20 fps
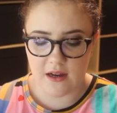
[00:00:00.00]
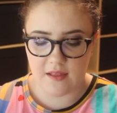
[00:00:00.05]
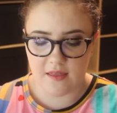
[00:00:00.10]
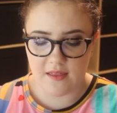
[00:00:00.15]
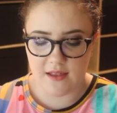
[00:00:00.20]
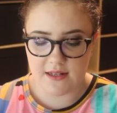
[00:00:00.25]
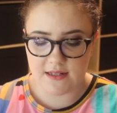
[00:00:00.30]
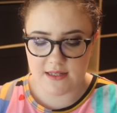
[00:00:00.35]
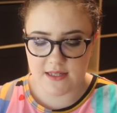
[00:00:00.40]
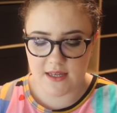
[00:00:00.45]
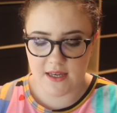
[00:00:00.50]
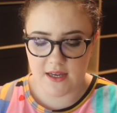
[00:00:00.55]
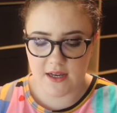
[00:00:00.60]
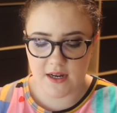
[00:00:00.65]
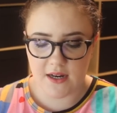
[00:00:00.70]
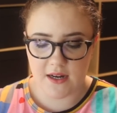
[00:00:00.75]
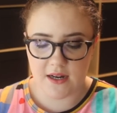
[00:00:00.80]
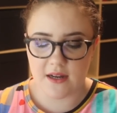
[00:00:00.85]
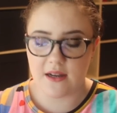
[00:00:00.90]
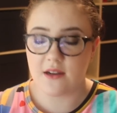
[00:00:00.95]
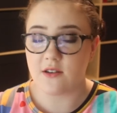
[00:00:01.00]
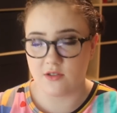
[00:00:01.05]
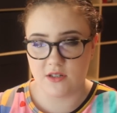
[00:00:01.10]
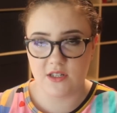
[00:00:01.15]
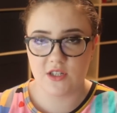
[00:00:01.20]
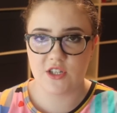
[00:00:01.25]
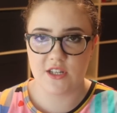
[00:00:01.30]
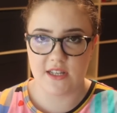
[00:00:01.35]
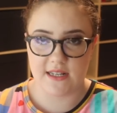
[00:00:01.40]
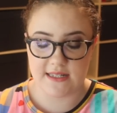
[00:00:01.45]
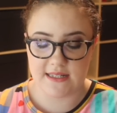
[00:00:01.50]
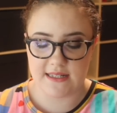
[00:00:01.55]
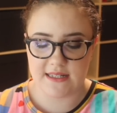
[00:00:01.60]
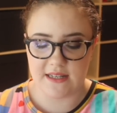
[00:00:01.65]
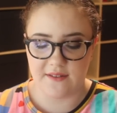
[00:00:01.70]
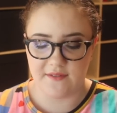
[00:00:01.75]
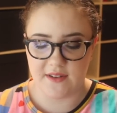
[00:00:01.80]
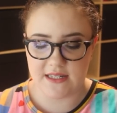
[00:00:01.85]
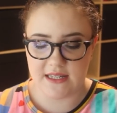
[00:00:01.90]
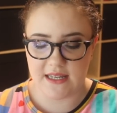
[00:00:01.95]
this year, in
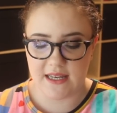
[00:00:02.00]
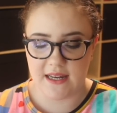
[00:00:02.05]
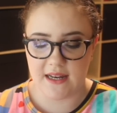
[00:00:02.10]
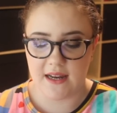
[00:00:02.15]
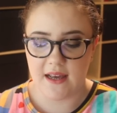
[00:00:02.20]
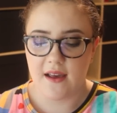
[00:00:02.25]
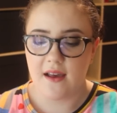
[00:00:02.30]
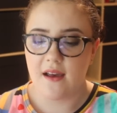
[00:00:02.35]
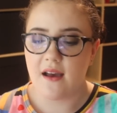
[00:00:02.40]
2017,